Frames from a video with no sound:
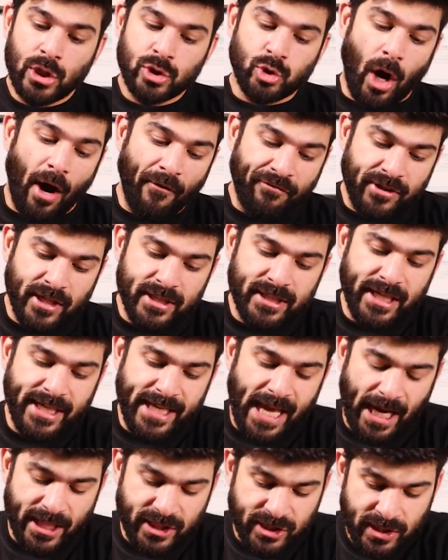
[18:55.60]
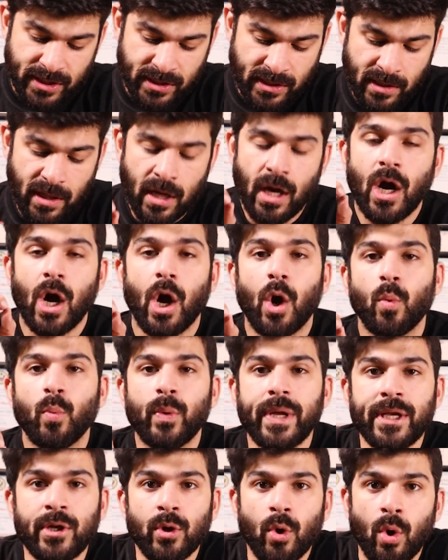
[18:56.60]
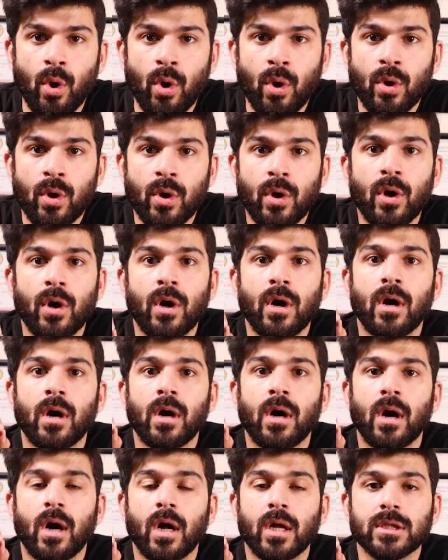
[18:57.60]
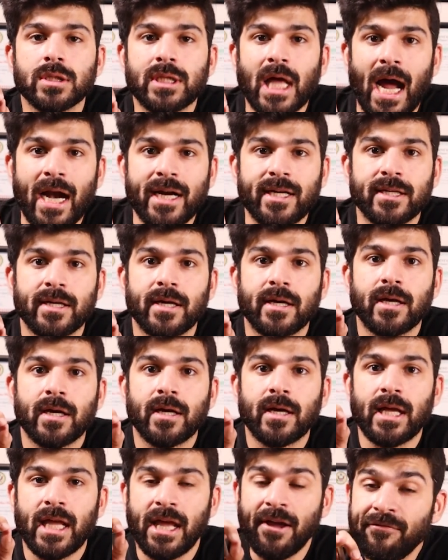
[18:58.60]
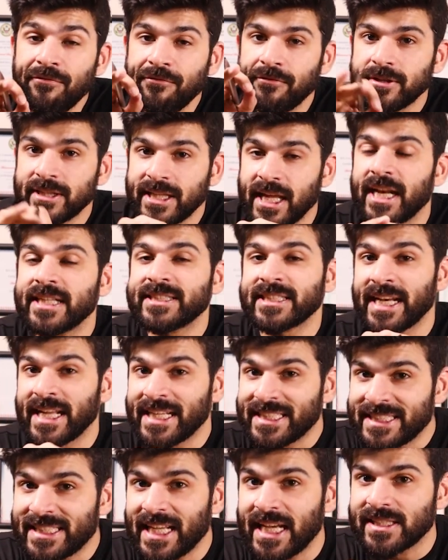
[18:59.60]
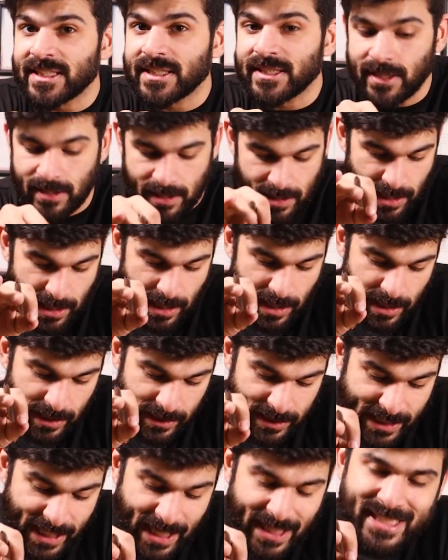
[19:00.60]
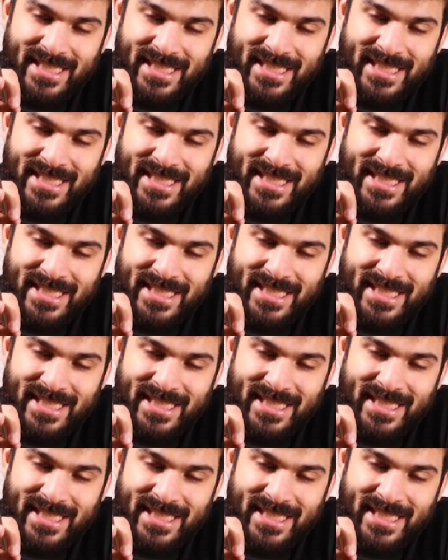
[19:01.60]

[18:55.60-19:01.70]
So after the reaction, we know that if there is an excess, the